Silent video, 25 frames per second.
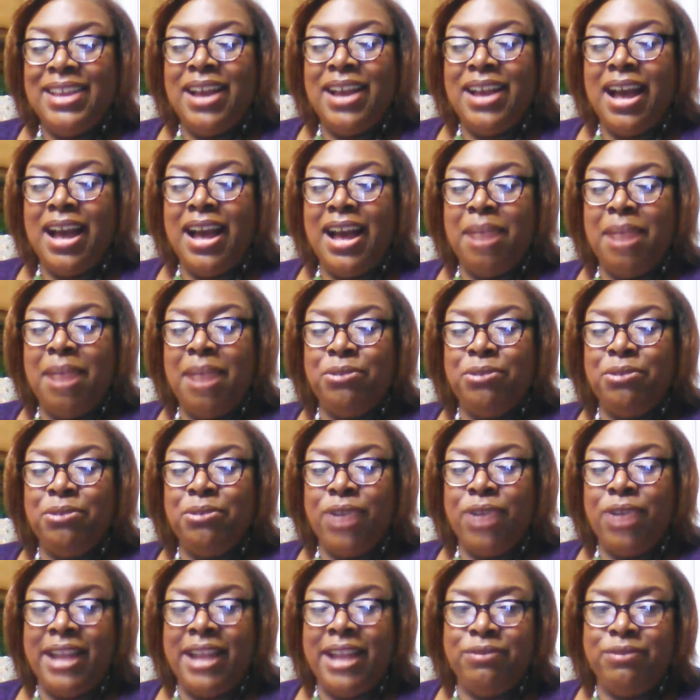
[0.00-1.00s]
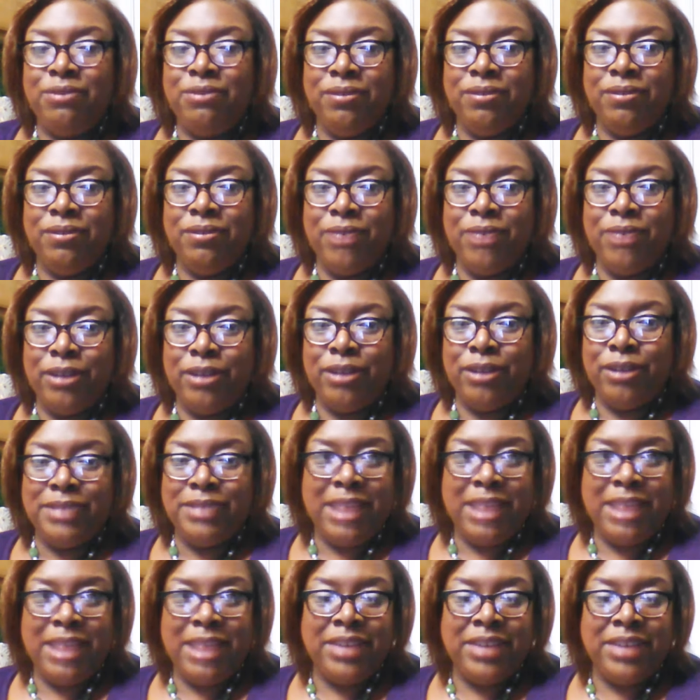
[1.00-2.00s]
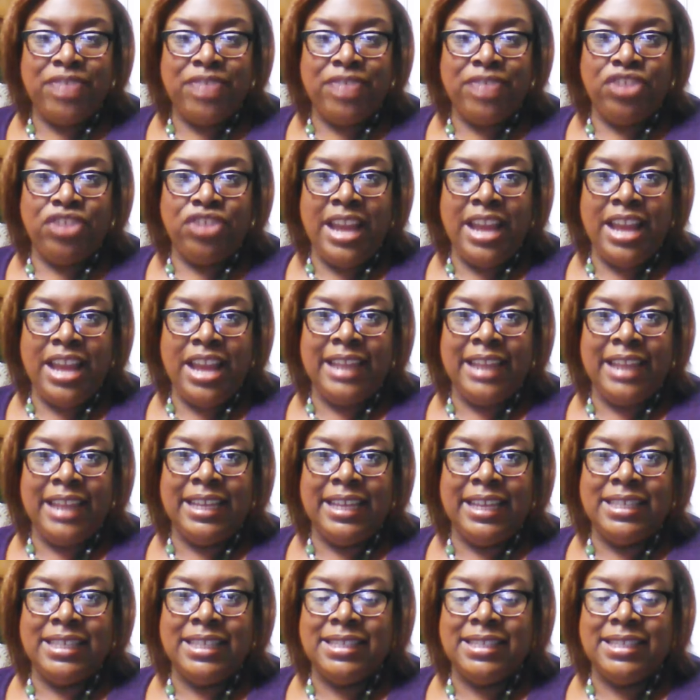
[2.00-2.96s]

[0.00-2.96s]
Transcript: I'm great. Welcome to Everyday Shenanigans.